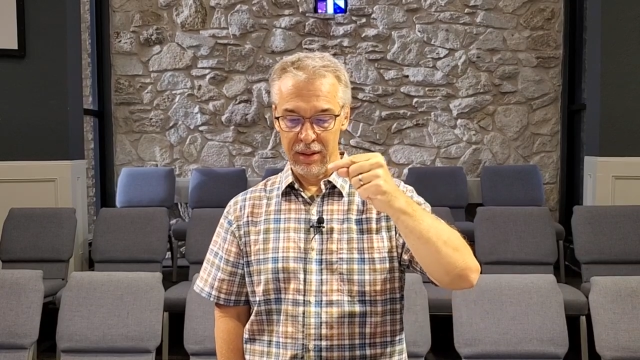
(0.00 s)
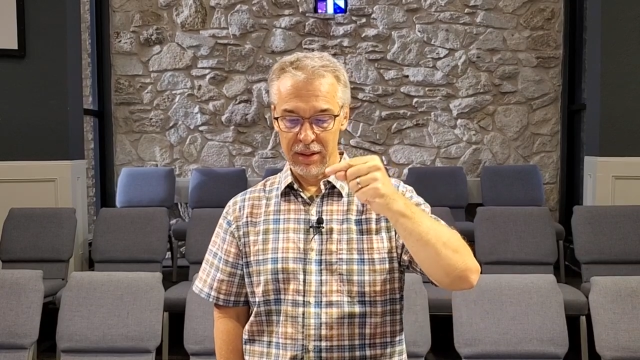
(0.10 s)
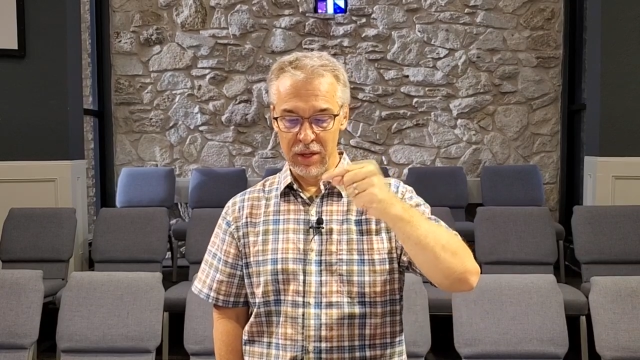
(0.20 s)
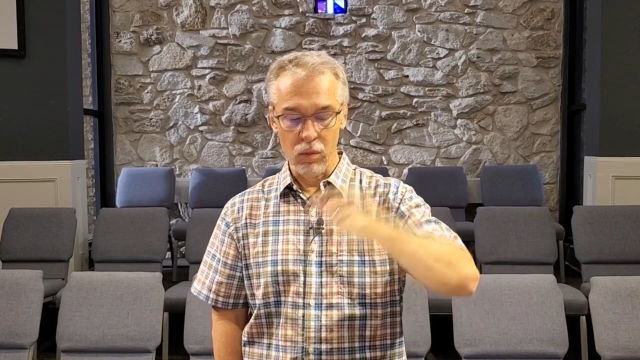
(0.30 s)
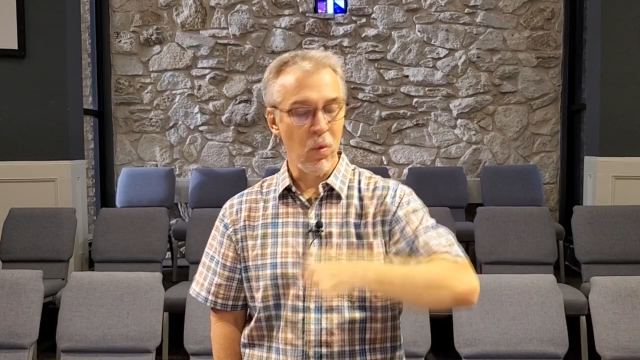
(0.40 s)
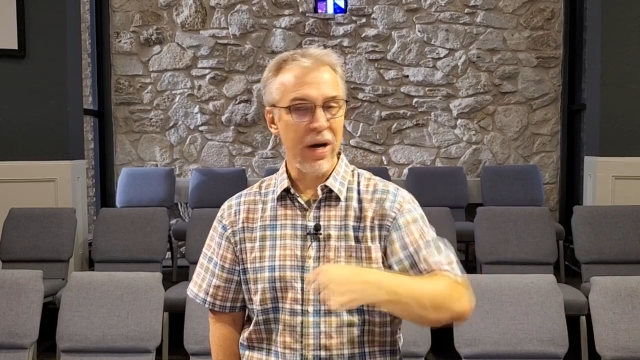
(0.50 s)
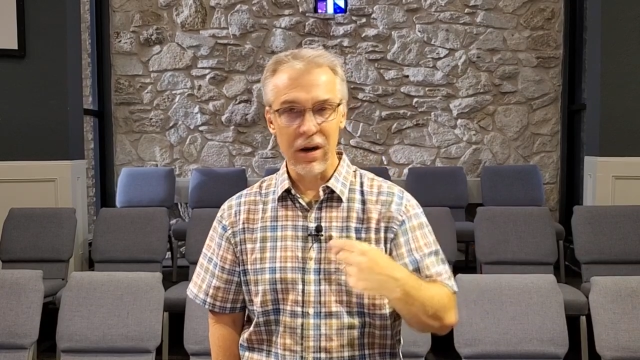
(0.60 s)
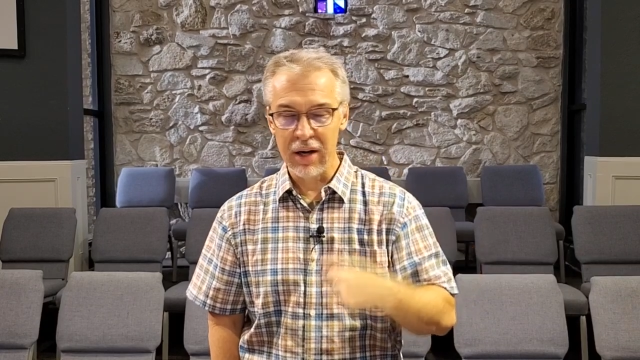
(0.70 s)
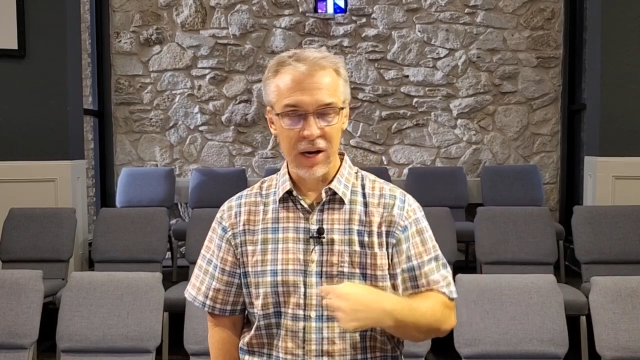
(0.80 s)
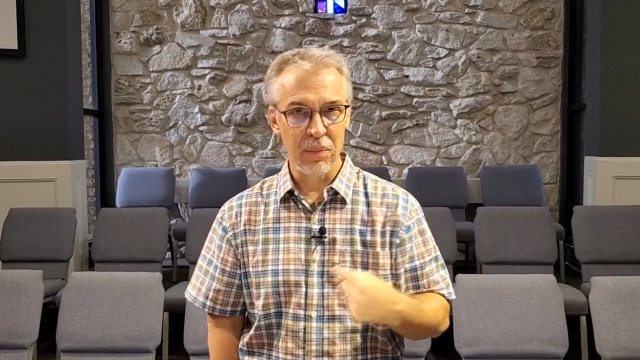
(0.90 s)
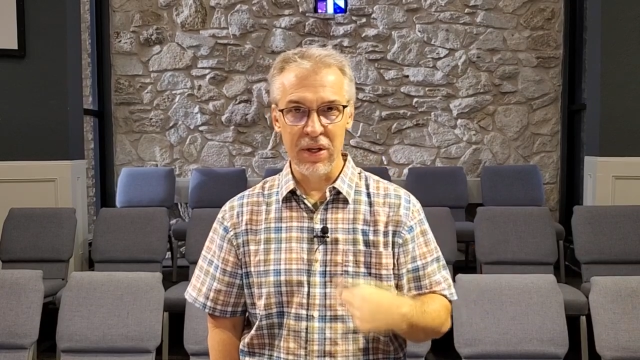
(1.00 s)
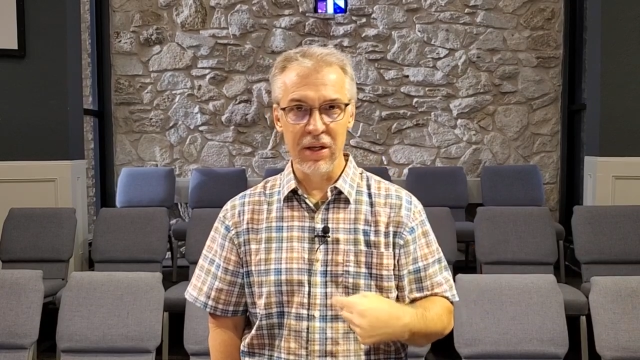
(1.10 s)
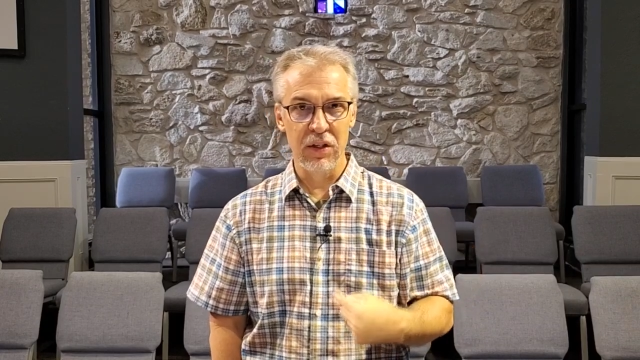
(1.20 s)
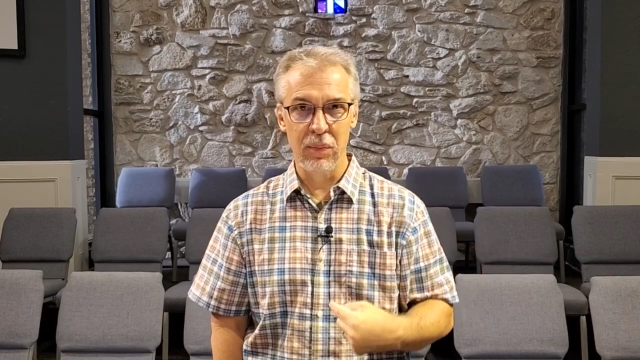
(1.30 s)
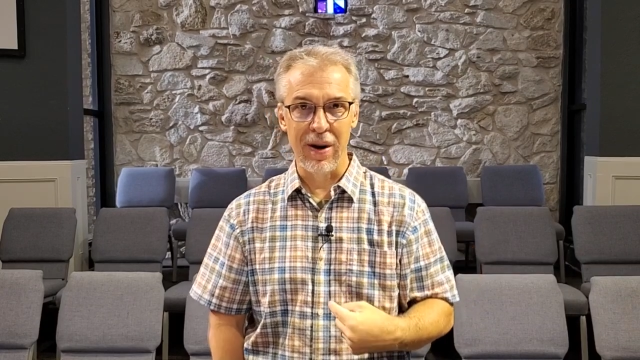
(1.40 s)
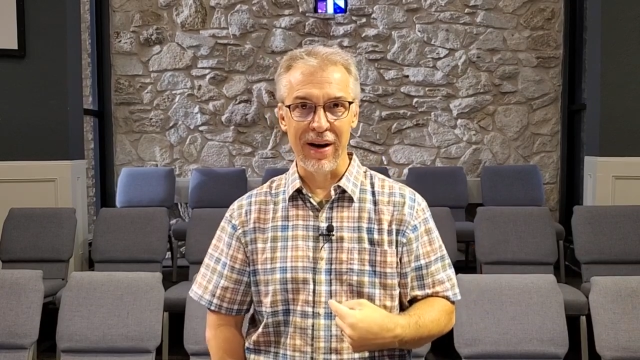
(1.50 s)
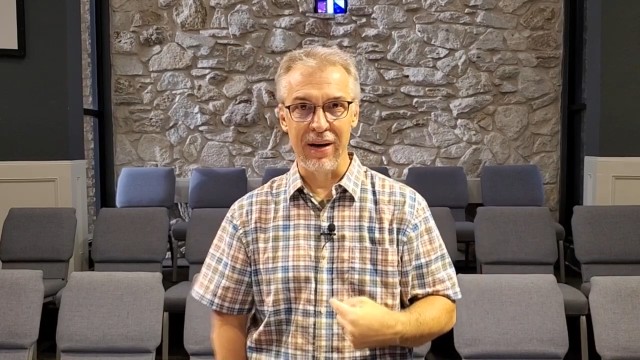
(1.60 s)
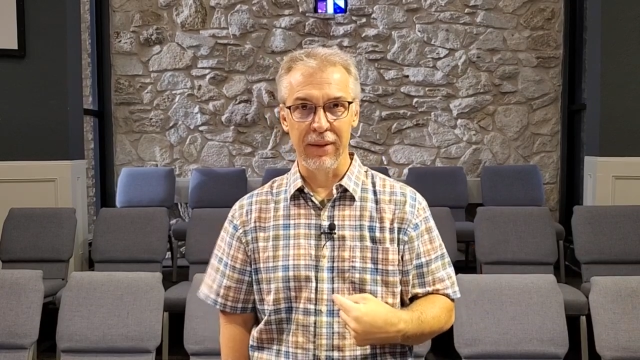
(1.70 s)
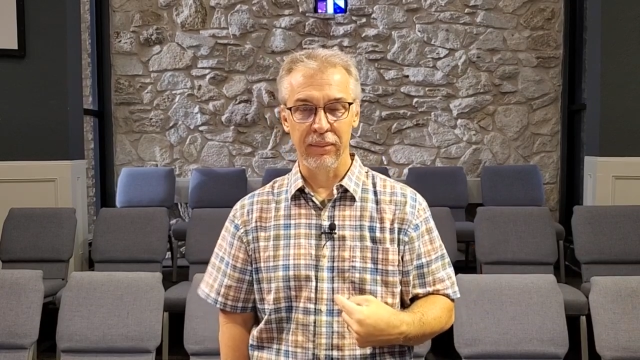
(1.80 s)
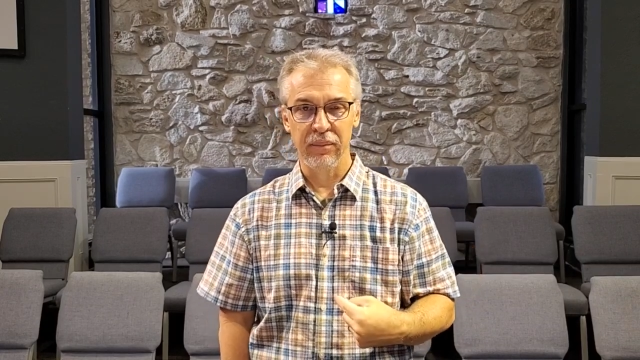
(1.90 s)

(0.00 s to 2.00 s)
then we are not being his body.